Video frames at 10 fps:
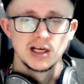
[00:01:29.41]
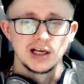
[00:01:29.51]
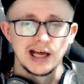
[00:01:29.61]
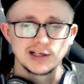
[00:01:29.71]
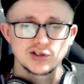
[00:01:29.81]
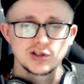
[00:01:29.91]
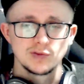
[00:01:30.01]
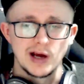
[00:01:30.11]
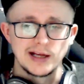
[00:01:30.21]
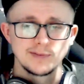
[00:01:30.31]
Like,
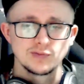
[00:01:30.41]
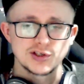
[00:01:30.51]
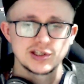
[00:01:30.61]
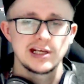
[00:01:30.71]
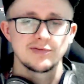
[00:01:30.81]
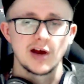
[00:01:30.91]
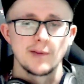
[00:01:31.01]
right, receive a